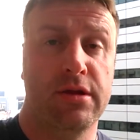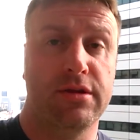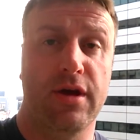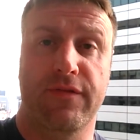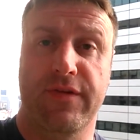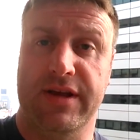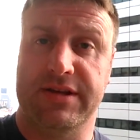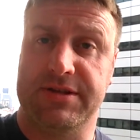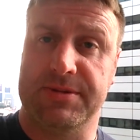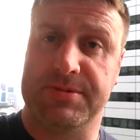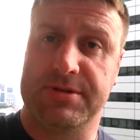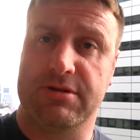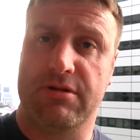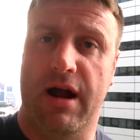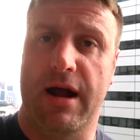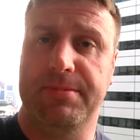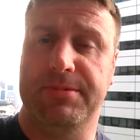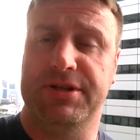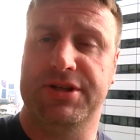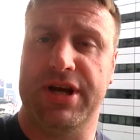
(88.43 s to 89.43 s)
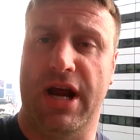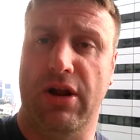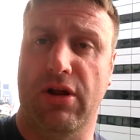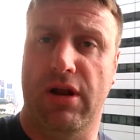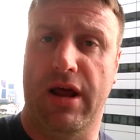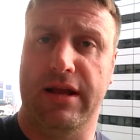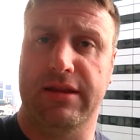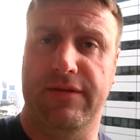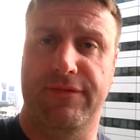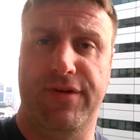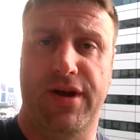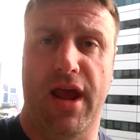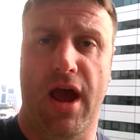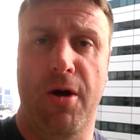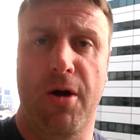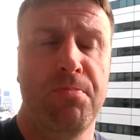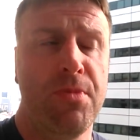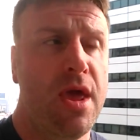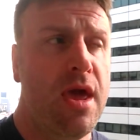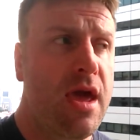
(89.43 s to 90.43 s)
Don't forget to subscribe to the channel, like the
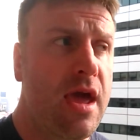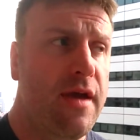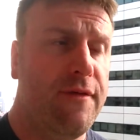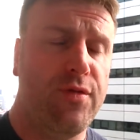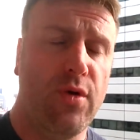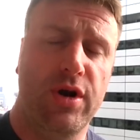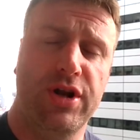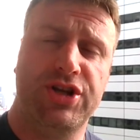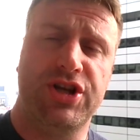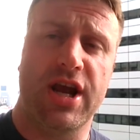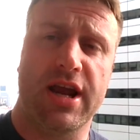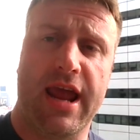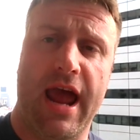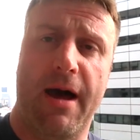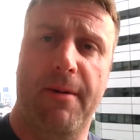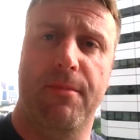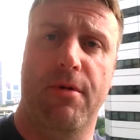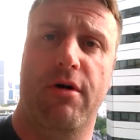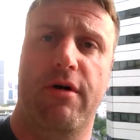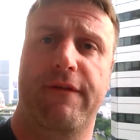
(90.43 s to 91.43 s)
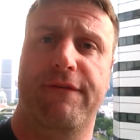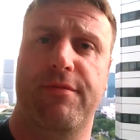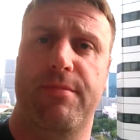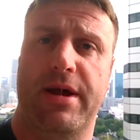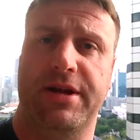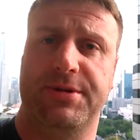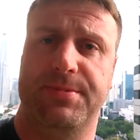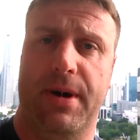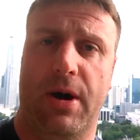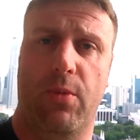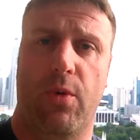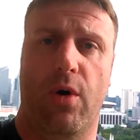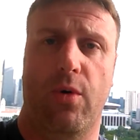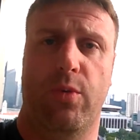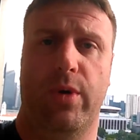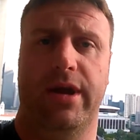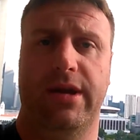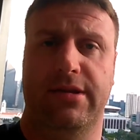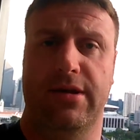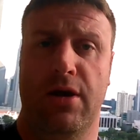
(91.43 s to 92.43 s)
video. If you want to check out more information about
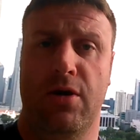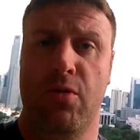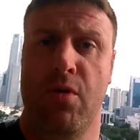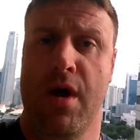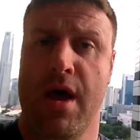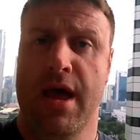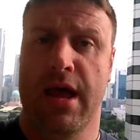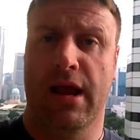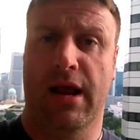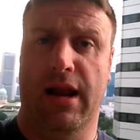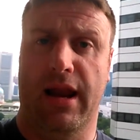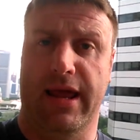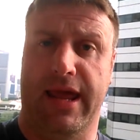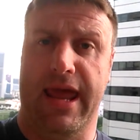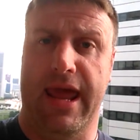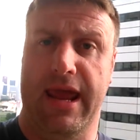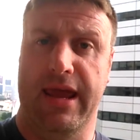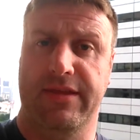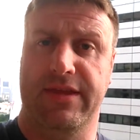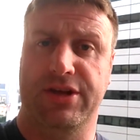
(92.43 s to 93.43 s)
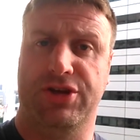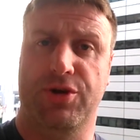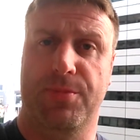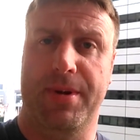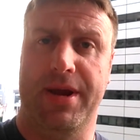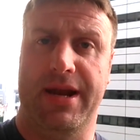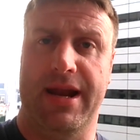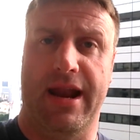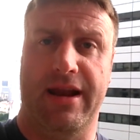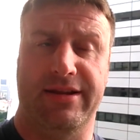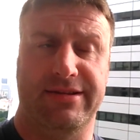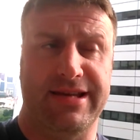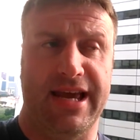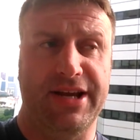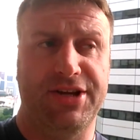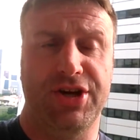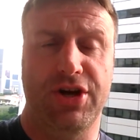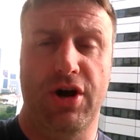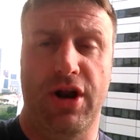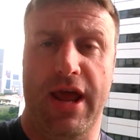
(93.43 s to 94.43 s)
what we do, click here. There should be an
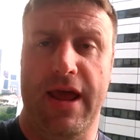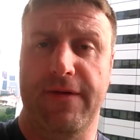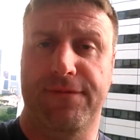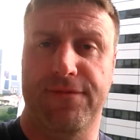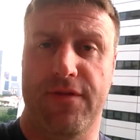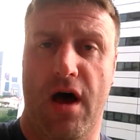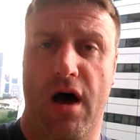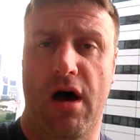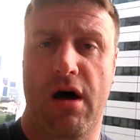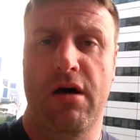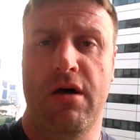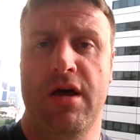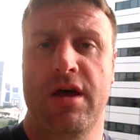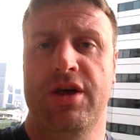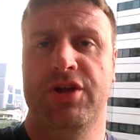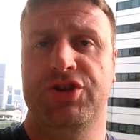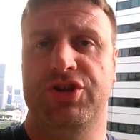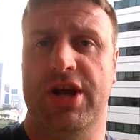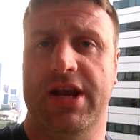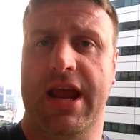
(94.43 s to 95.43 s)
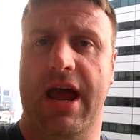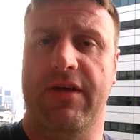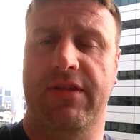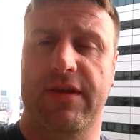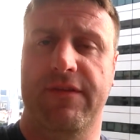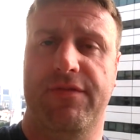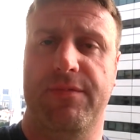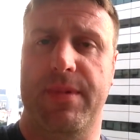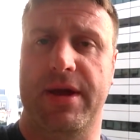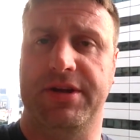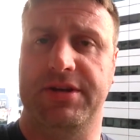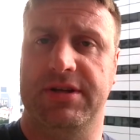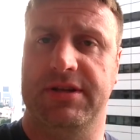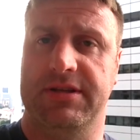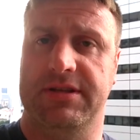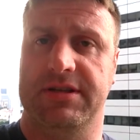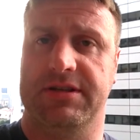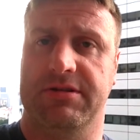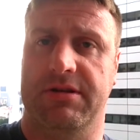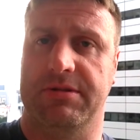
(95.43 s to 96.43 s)
annotation. If not, check out the
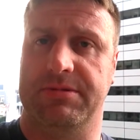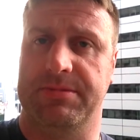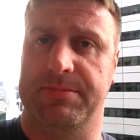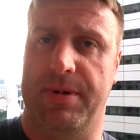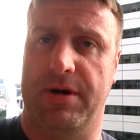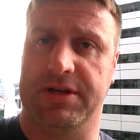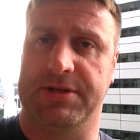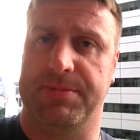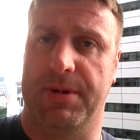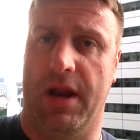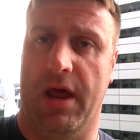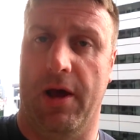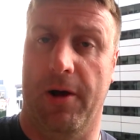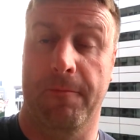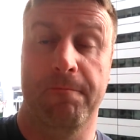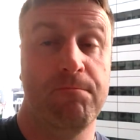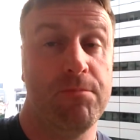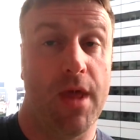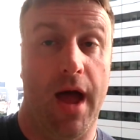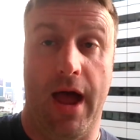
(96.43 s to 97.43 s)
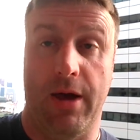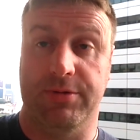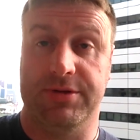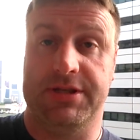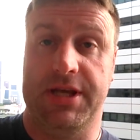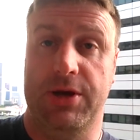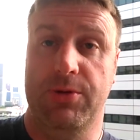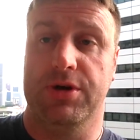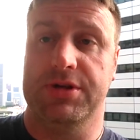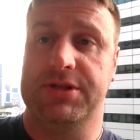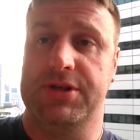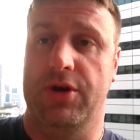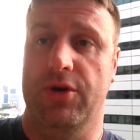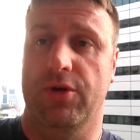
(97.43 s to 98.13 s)
information in the description box below. I will see you all